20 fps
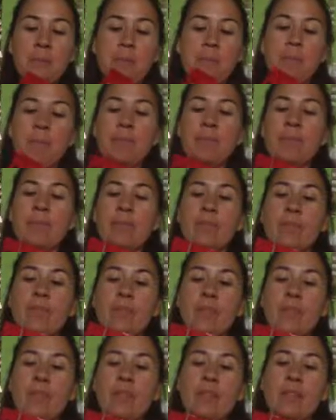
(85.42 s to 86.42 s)

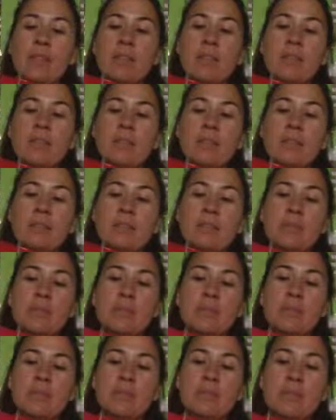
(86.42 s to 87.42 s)

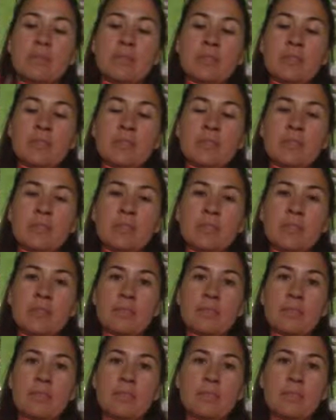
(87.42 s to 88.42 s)

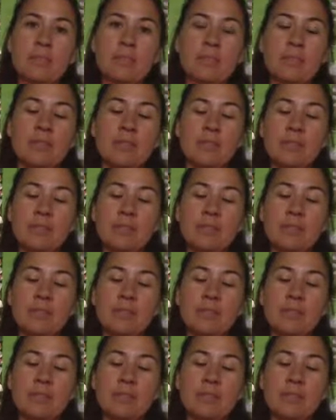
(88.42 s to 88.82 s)
Nothing is said.